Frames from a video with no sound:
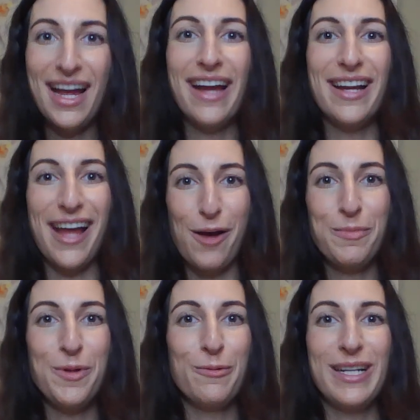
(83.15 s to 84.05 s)
and
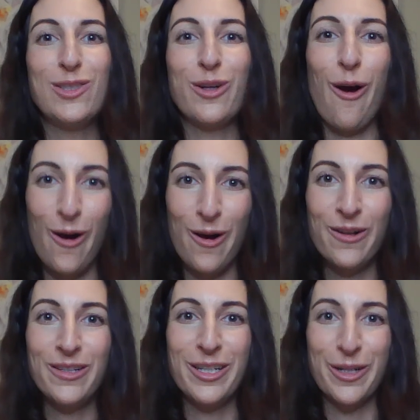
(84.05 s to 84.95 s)
help you reach
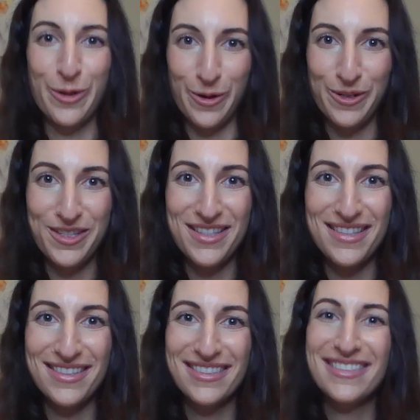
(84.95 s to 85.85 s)
all your
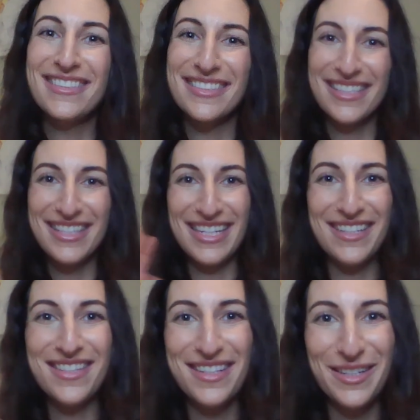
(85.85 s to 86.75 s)
goals. See
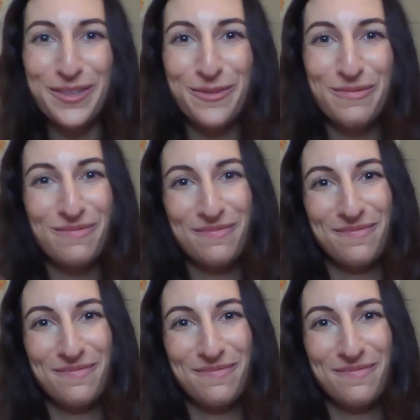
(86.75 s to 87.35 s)
you soon!